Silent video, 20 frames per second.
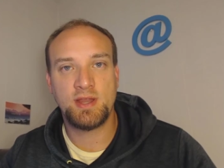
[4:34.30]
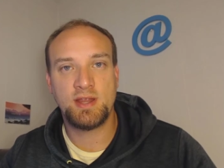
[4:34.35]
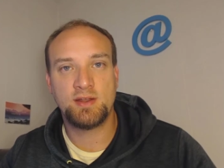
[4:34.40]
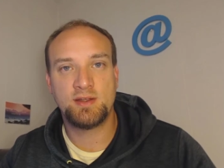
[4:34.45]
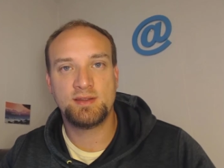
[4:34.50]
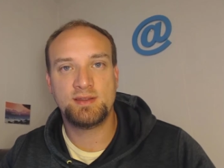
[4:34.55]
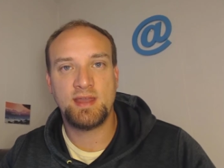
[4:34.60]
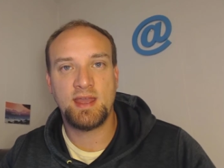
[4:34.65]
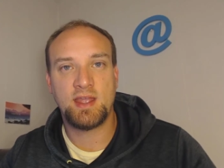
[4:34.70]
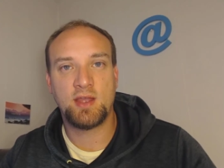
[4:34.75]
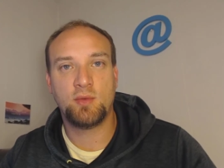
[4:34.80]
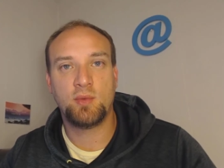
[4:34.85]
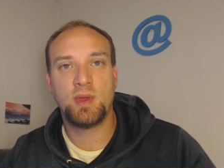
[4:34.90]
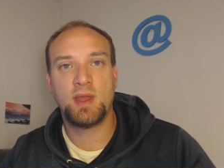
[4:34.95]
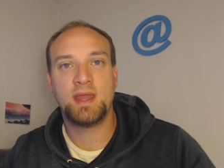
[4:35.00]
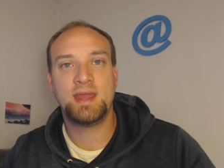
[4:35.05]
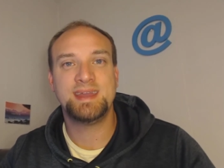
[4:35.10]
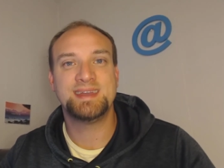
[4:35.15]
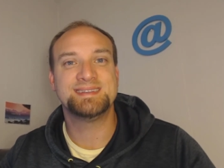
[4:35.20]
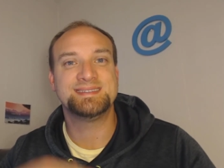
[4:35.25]
point here to take
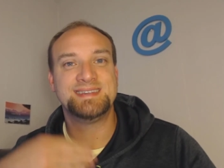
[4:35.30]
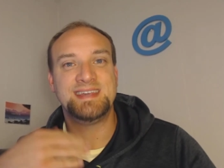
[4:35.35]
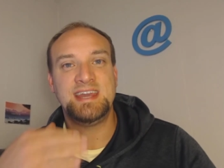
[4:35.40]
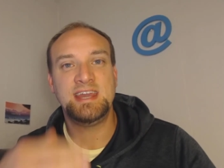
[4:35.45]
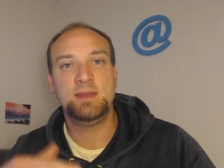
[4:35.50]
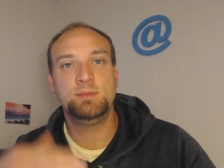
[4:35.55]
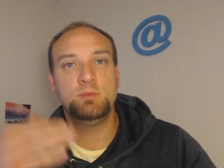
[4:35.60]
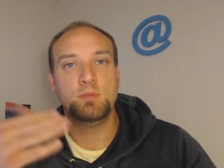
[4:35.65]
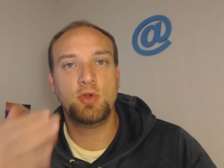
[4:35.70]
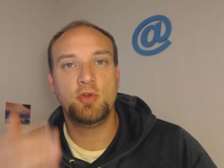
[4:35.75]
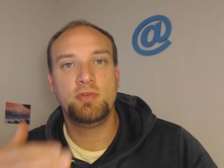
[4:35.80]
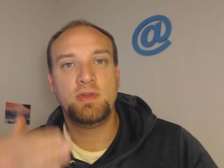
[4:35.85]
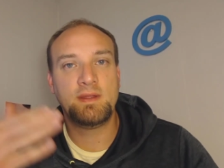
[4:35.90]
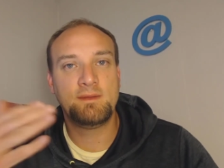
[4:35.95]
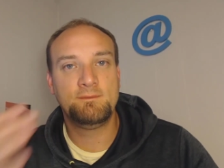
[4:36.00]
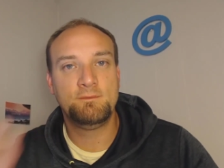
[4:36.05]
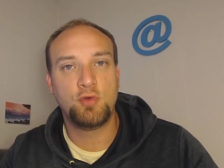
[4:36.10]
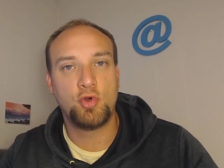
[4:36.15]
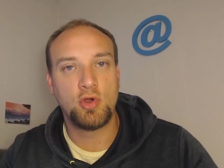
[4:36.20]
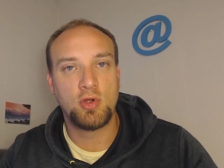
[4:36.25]
away is keep
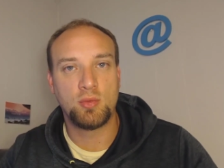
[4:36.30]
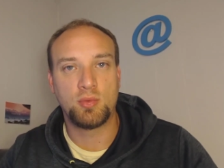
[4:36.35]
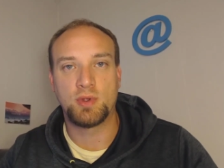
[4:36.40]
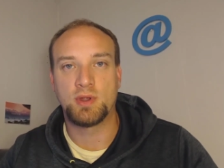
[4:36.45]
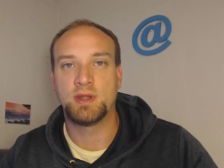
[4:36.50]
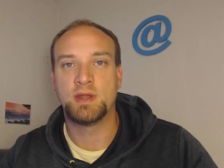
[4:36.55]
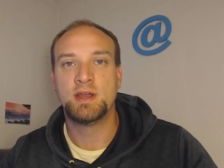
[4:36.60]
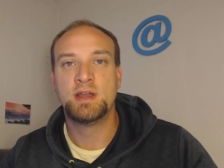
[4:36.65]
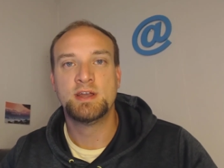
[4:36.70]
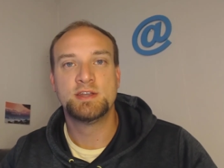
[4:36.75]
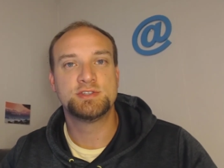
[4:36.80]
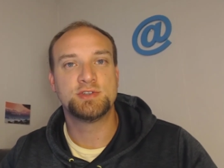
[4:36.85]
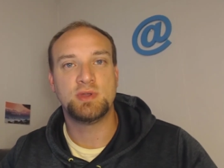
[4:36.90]
moving forward.